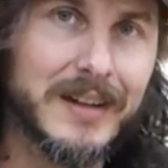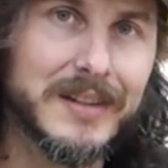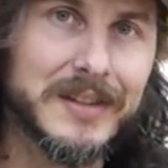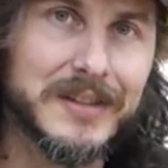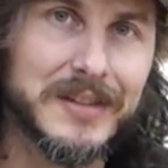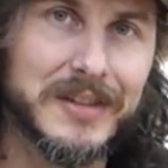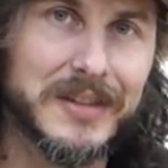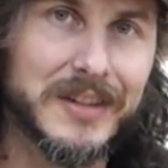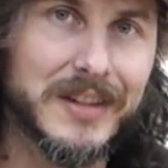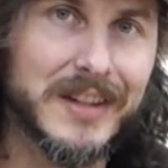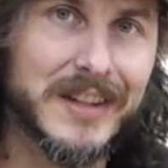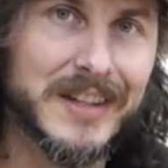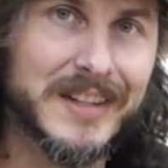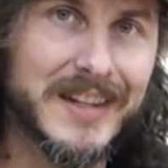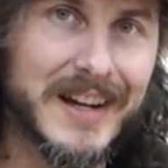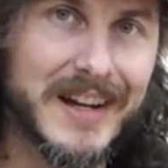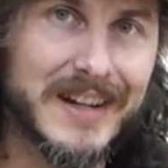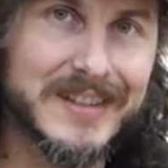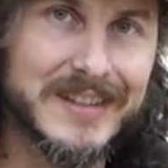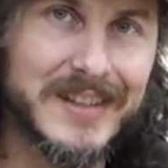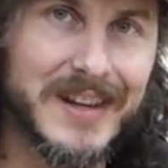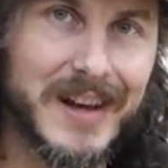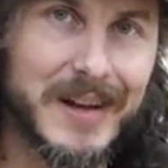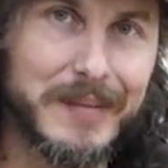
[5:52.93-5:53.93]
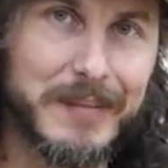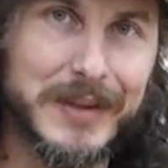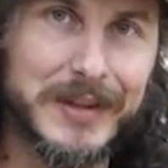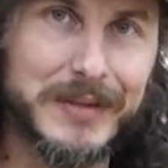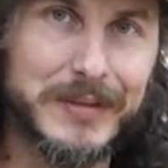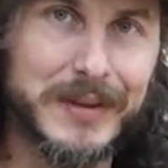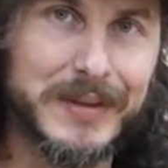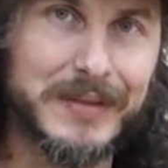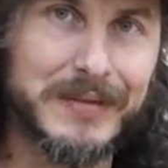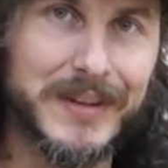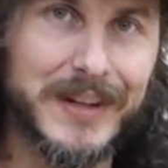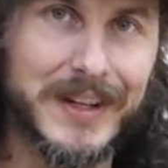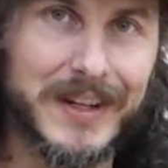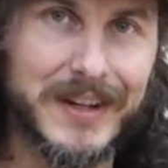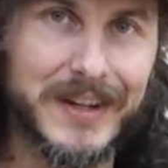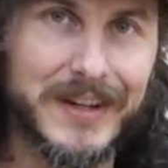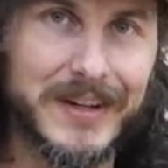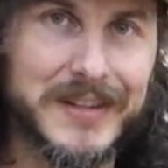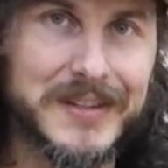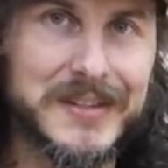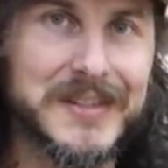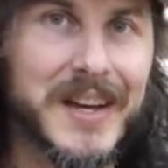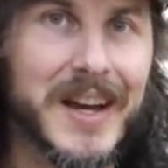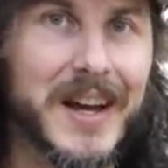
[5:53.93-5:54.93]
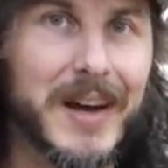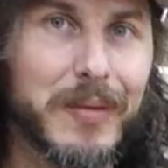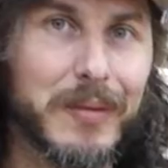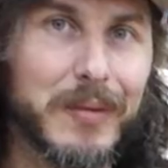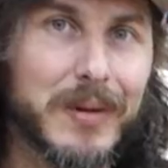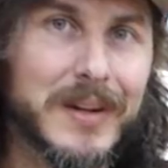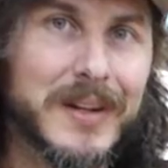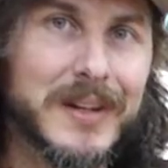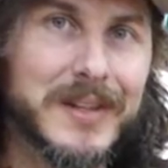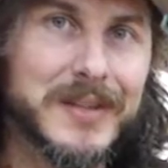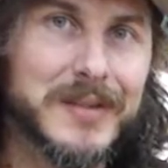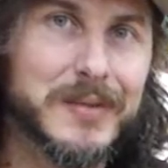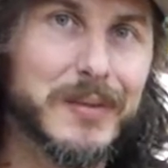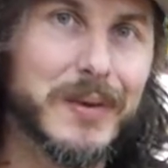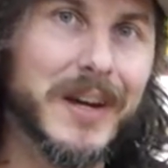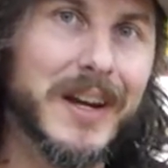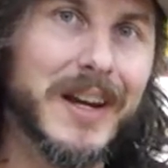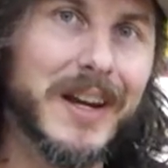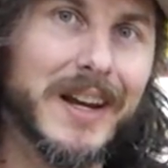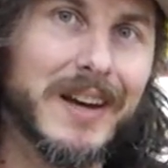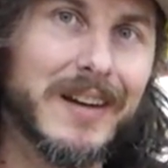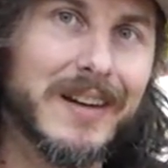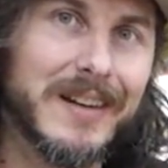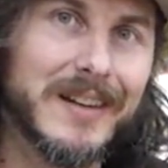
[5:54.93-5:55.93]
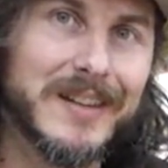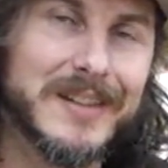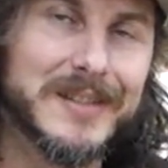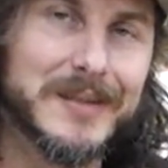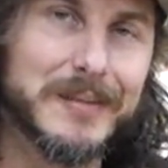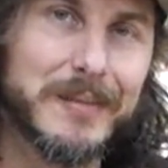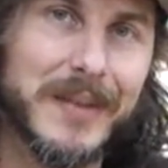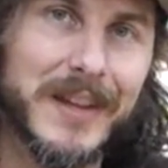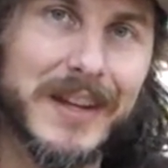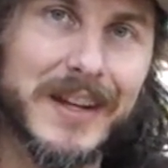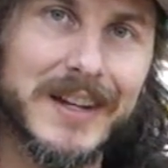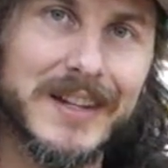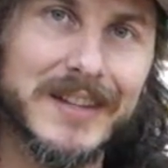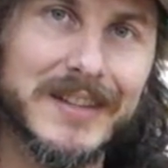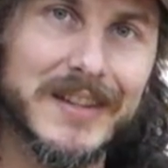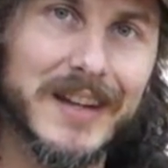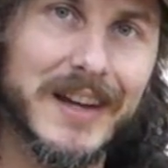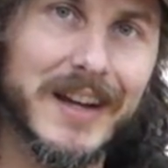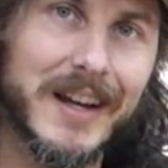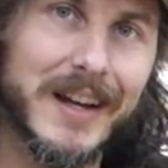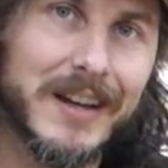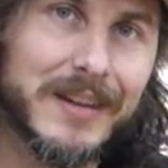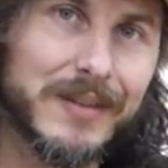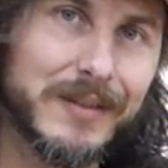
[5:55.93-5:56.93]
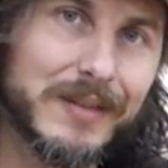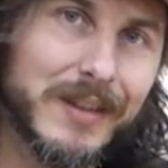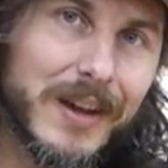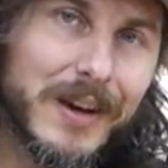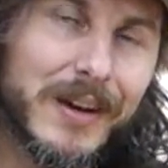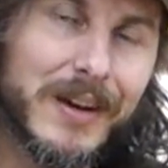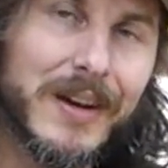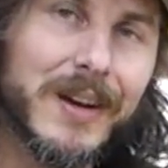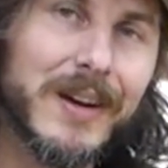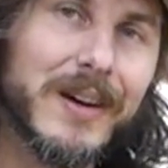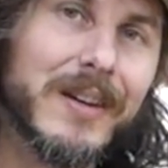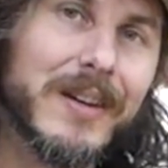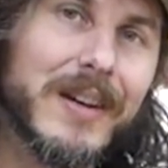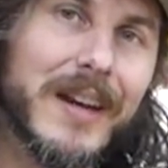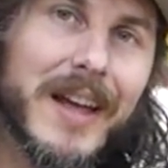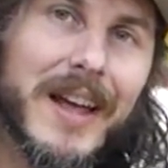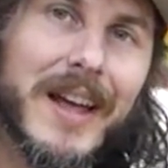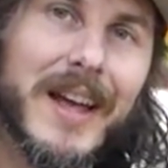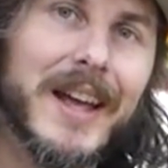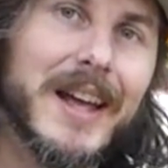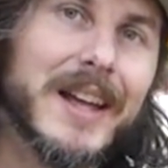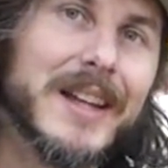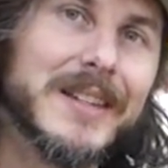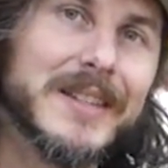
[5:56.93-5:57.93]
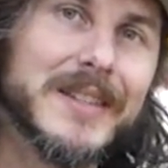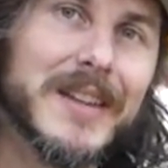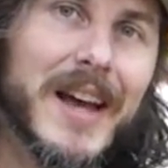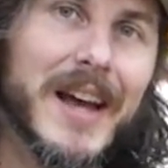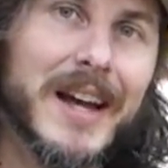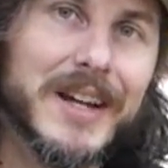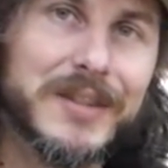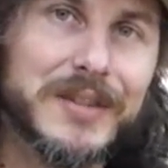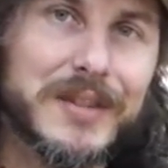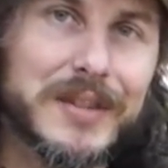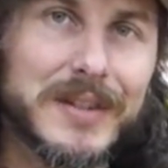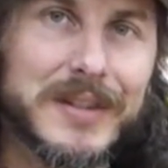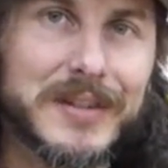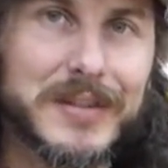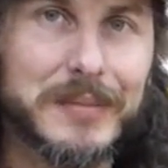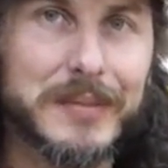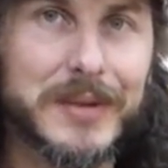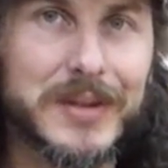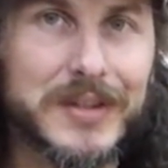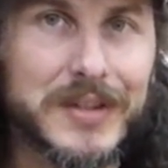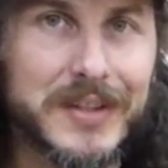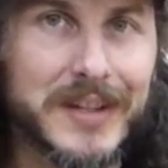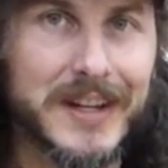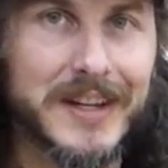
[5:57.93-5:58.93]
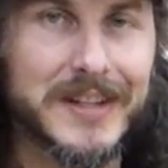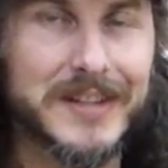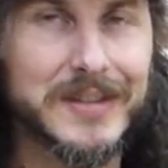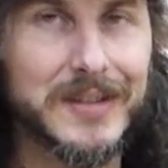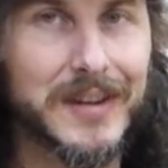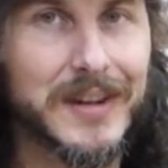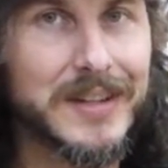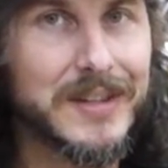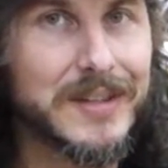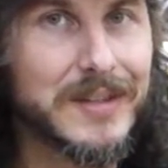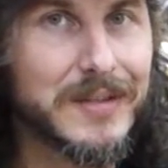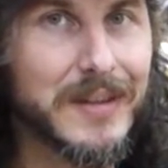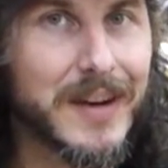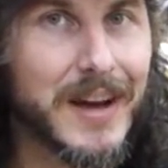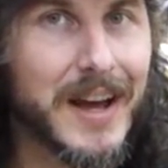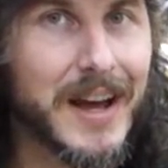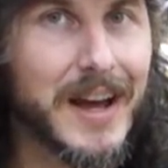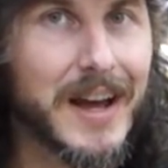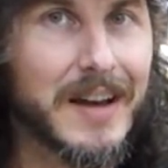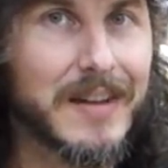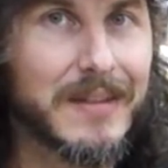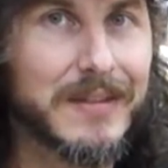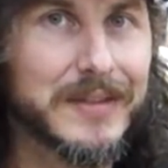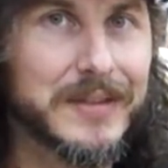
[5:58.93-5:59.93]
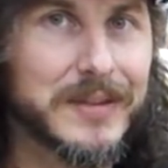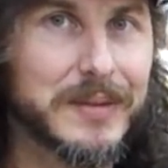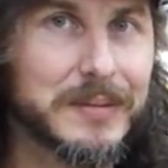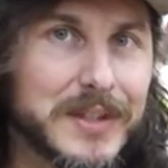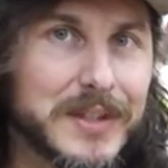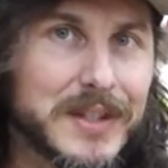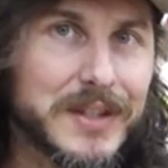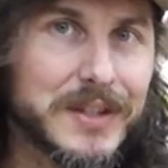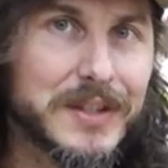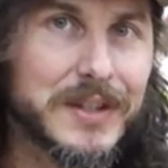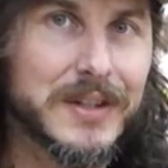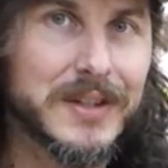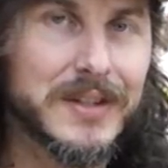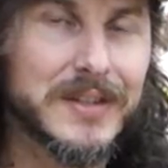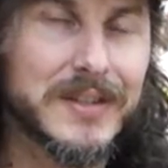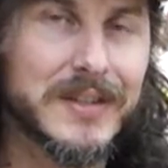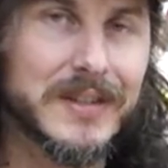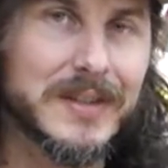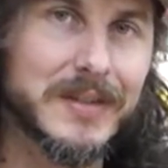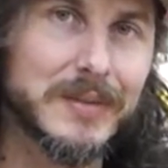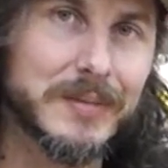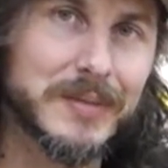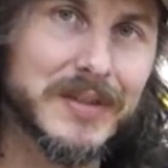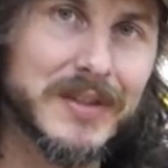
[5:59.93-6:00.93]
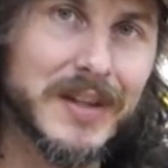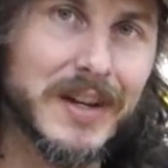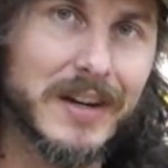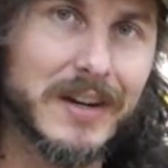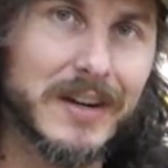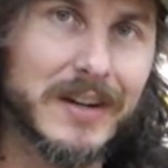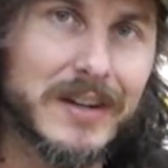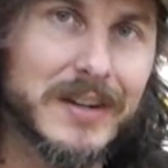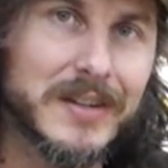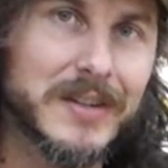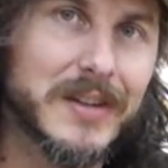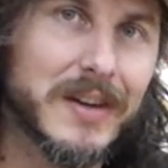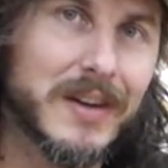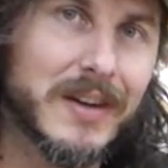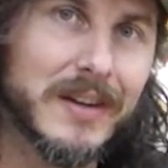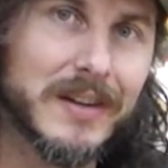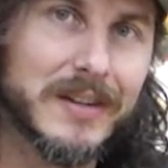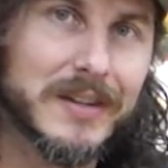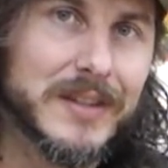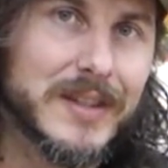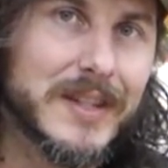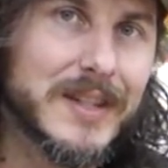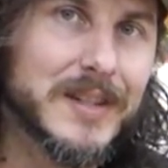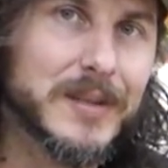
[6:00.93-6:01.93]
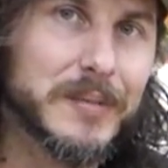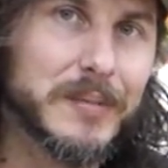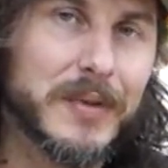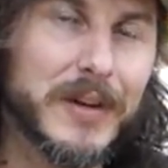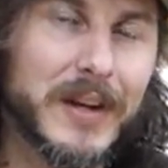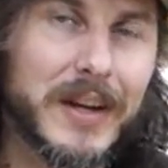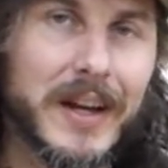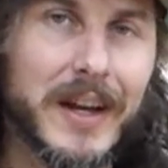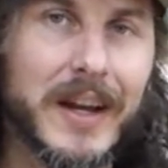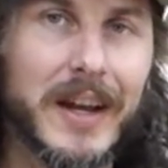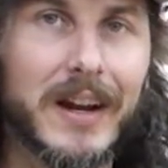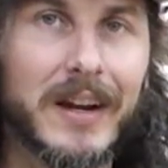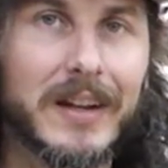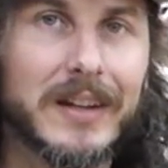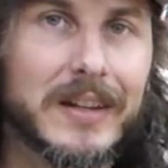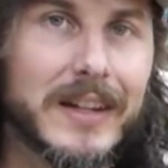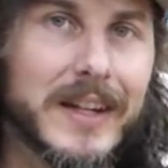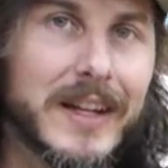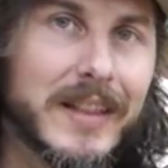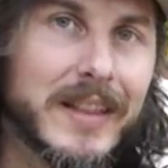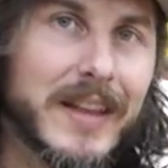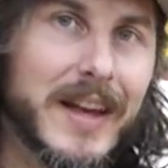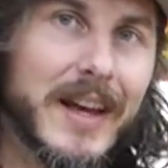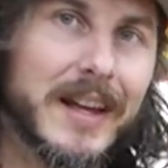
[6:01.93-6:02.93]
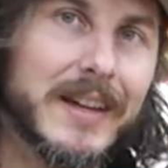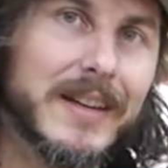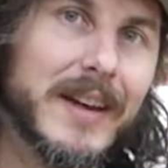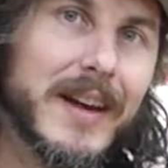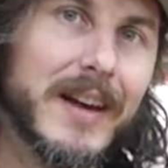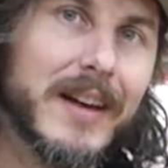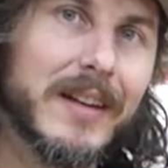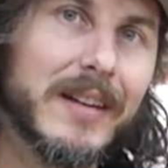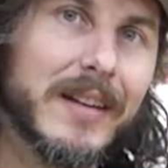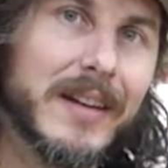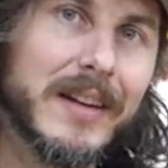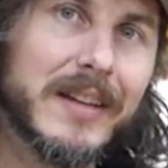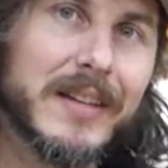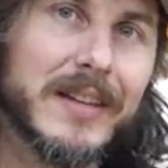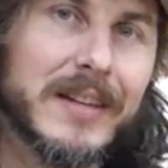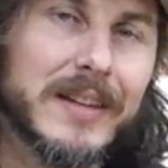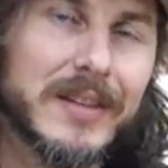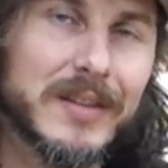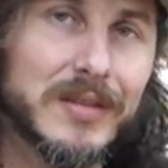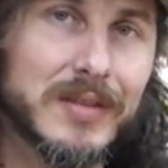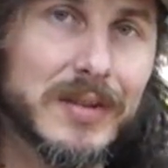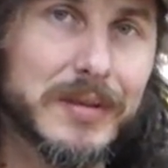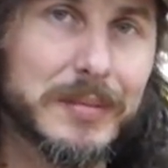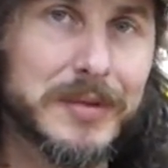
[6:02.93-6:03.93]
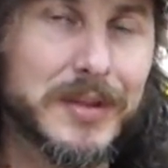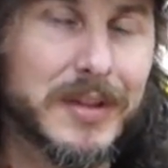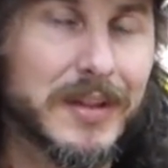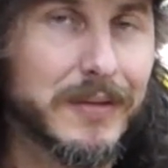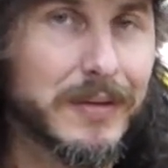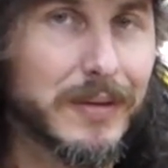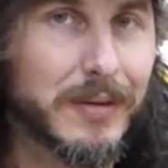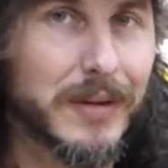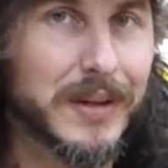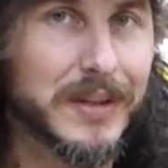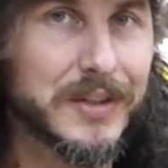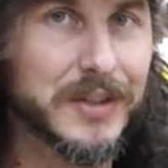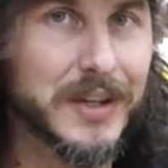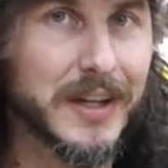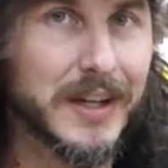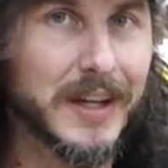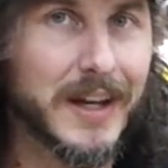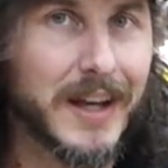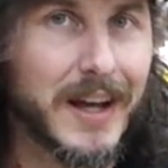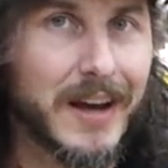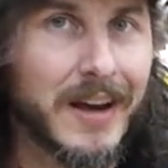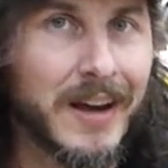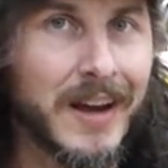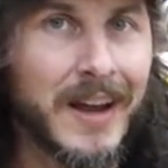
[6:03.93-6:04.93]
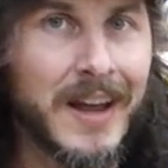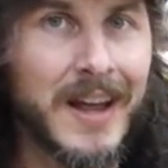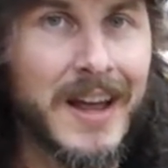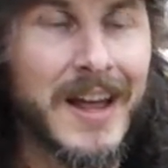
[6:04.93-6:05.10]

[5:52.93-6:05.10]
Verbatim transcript: So during the downtime between videos, I was working on some things like a new logo and actually some merchandise. So I do have t-shirts and some stickers on Teespring, and I'll link that down in the description if you want to check it out.